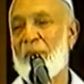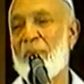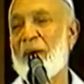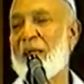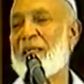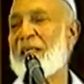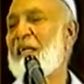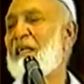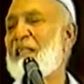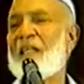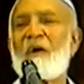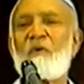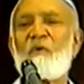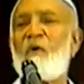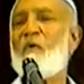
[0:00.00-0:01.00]
But
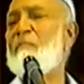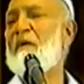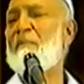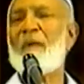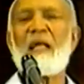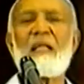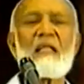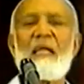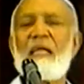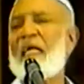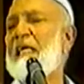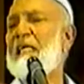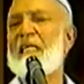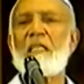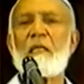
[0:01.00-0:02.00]
the common man, the
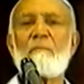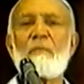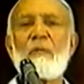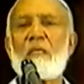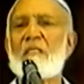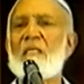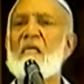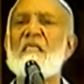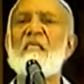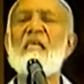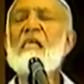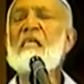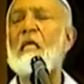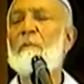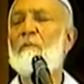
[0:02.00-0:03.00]
lady, the priest, they'll
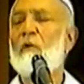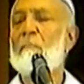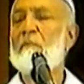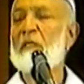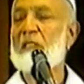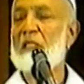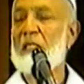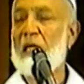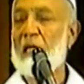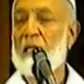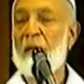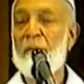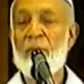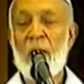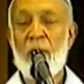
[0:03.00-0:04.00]
still keep on preaching
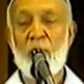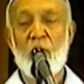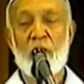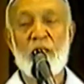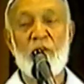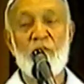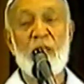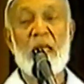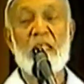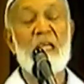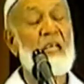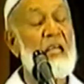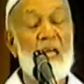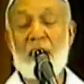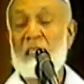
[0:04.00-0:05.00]
it. Because if they
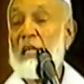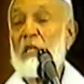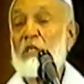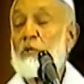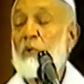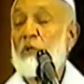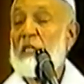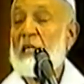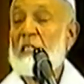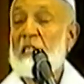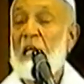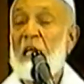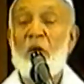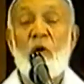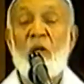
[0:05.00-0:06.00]
say, yes, there is no such
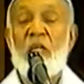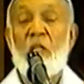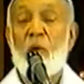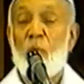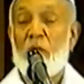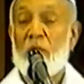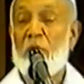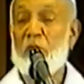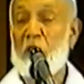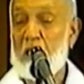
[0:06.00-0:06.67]
thing in the words of